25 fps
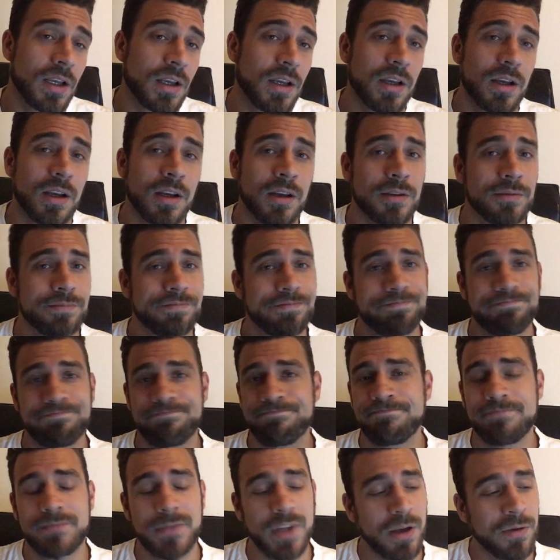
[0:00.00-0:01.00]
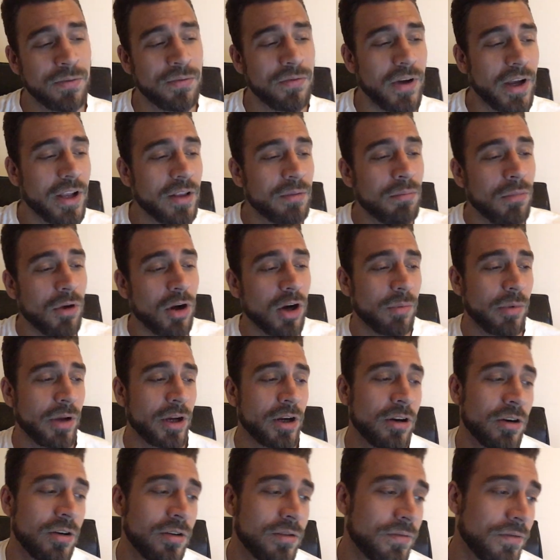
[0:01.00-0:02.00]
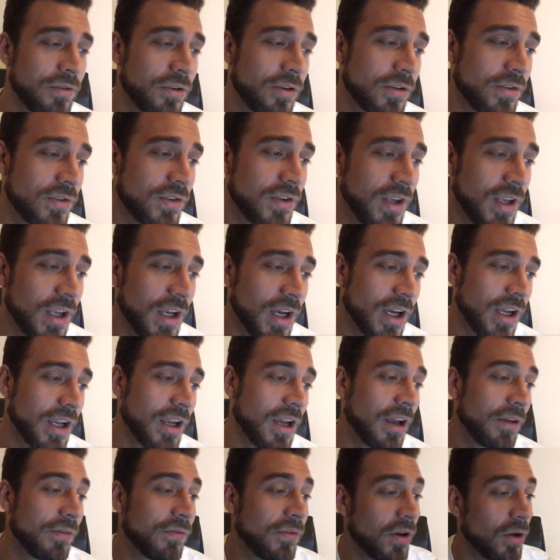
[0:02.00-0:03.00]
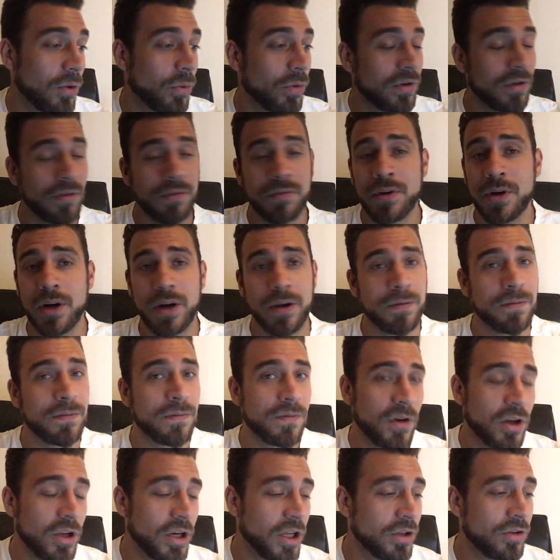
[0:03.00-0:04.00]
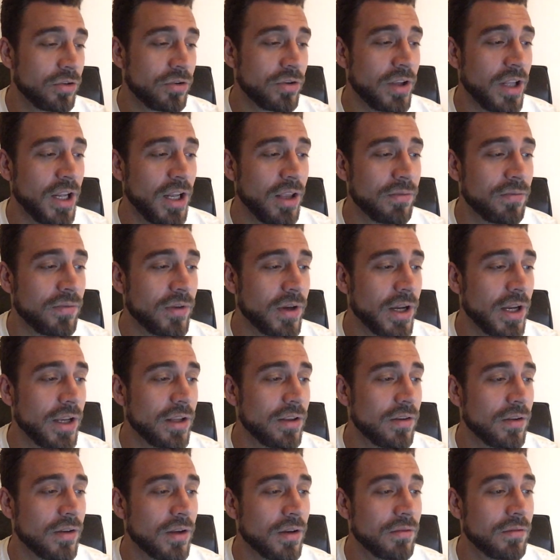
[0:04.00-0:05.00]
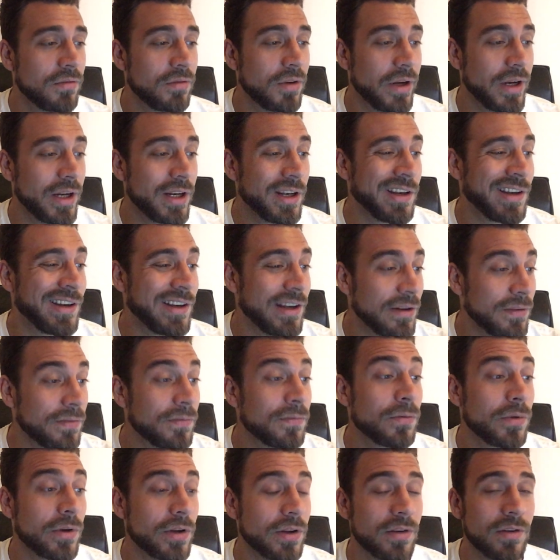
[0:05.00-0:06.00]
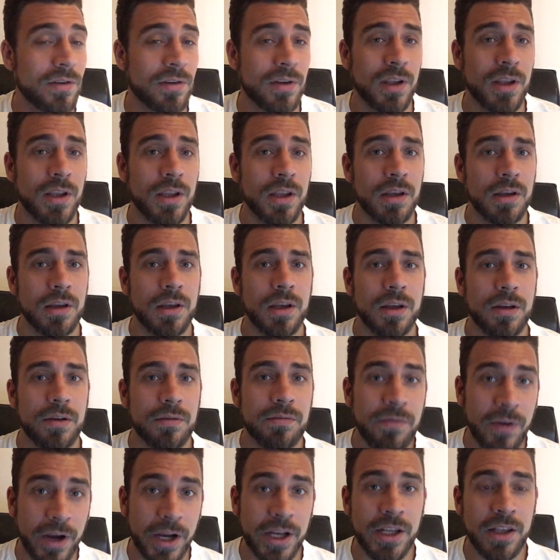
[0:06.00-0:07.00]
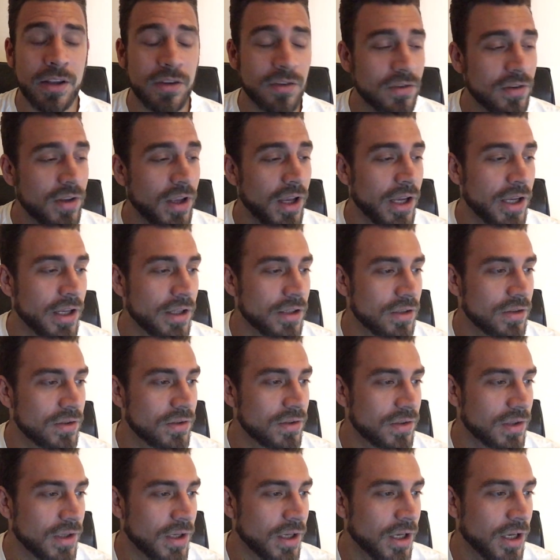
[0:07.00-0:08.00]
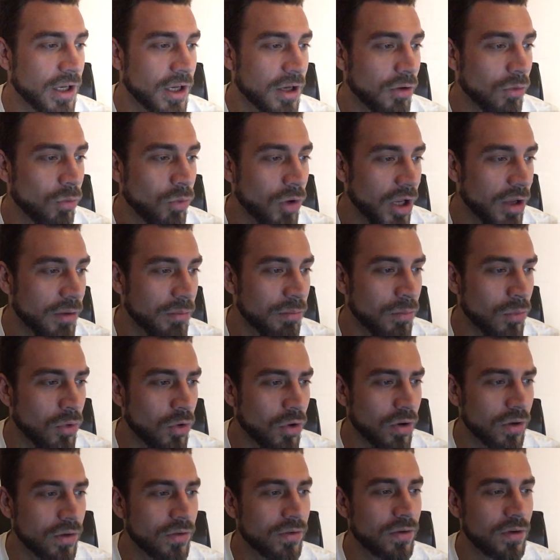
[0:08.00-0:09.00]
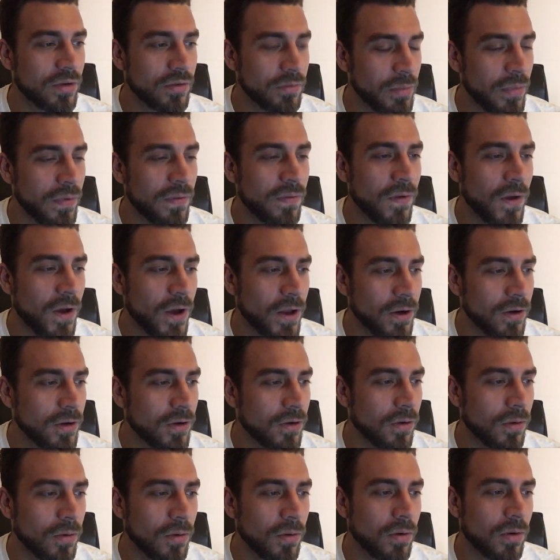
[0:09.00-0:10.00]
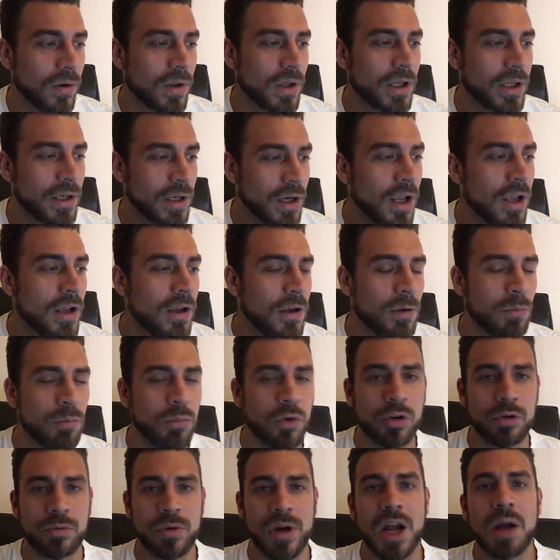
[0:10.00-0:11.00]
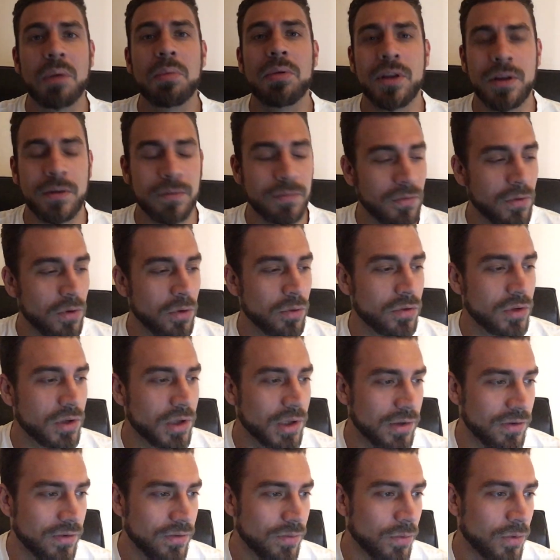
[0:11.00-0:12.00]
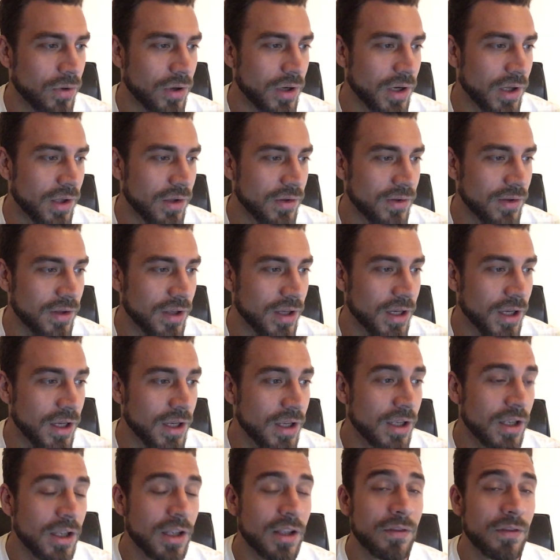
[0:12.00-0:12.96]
um, a fight marred by controversy. I, I, thought it was a very fun, entertaining fight, uh, very different fighting styles. Webb more sort of methodical and more grappling focus, whereas